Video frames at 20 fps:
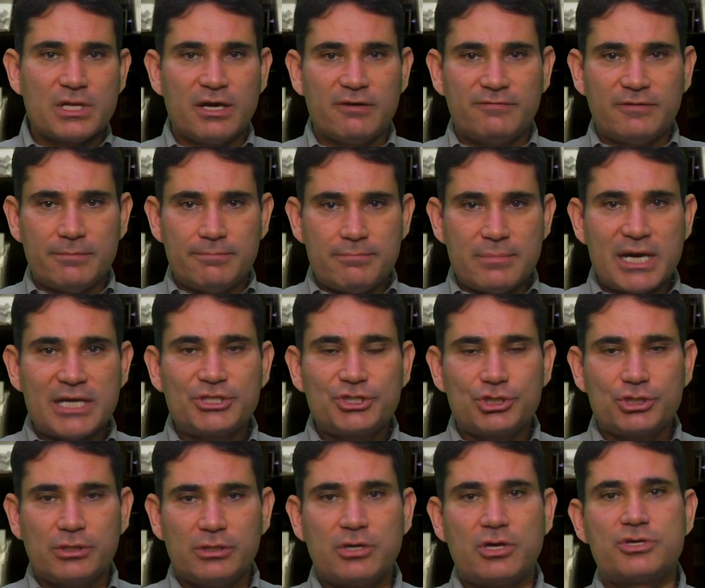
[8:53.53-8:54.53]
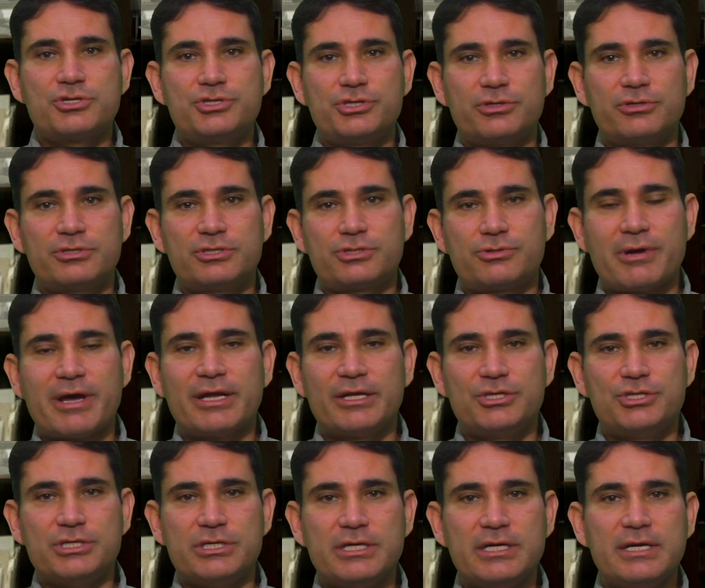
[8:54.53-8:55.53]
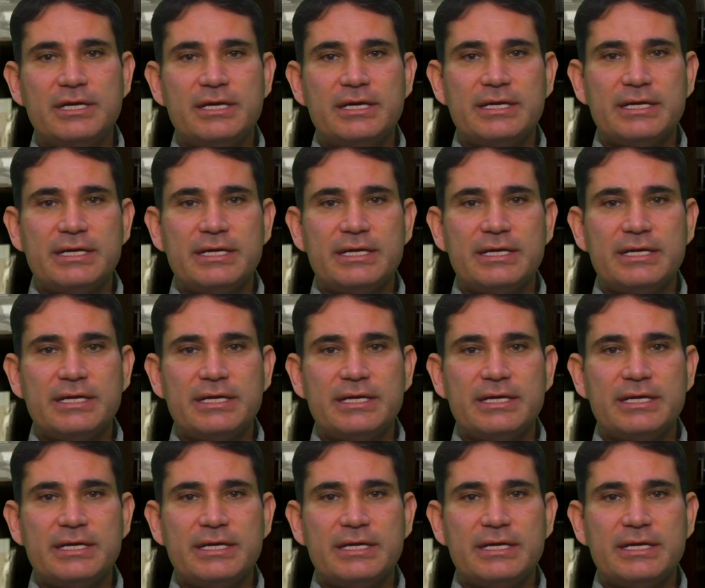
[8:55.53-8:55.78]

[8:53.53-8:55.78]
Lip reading: of a much larger strategy